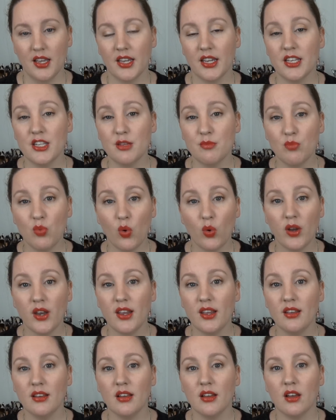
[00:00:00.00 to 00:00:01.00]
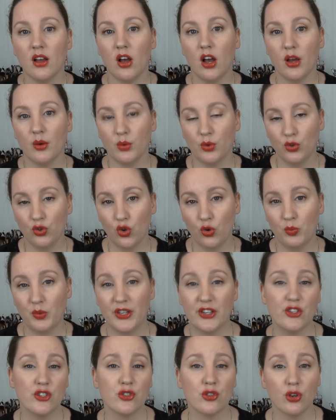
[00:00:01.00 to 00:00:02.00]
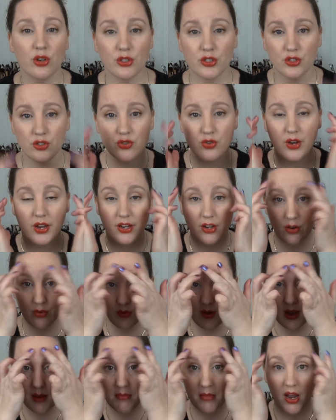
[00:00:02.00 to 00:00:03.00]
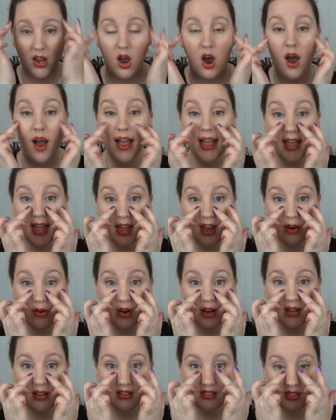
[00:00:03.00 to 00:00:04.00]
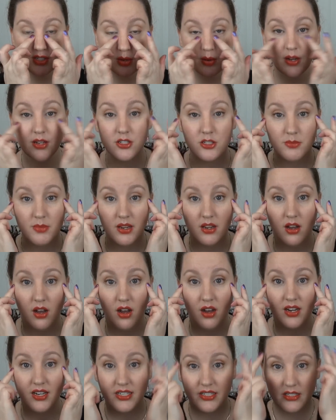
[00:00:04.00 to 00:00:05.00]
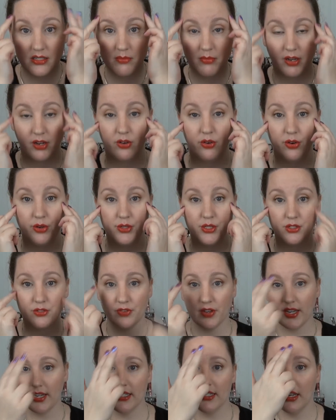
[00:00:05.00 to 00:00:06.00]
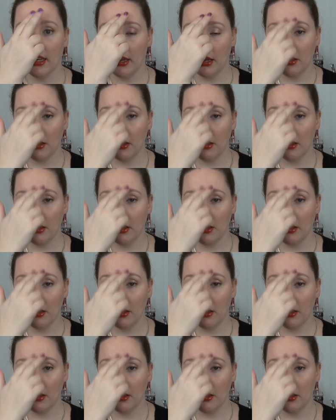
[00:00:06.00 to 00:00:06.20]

In the morning, I will normally just concentrate around my eye area, so under my eyes, my crow's feet,